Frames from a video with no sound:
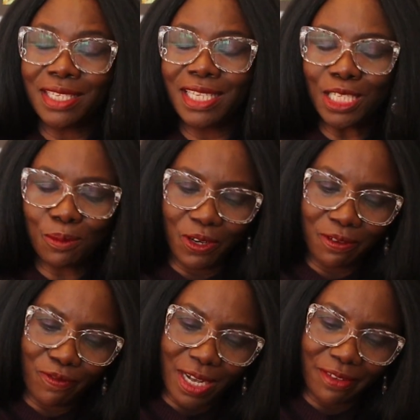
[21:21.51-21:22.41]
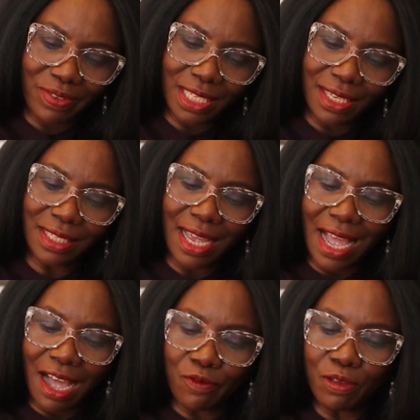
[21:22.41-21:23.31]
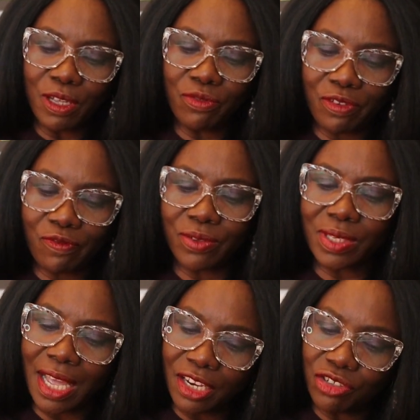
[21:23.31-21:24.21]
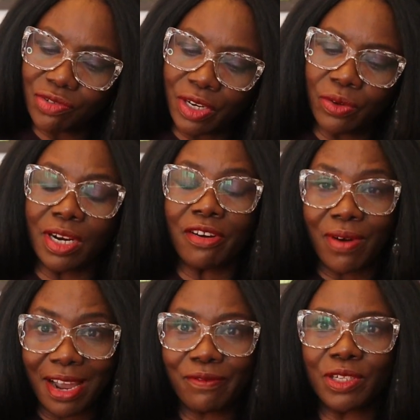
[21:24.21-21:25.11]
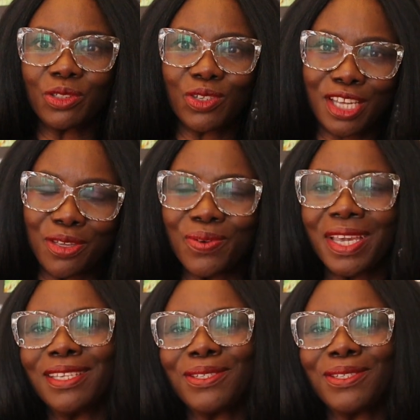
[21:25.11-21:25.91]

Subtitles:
6.5, it says, have you been refused entry on arrival to the UK?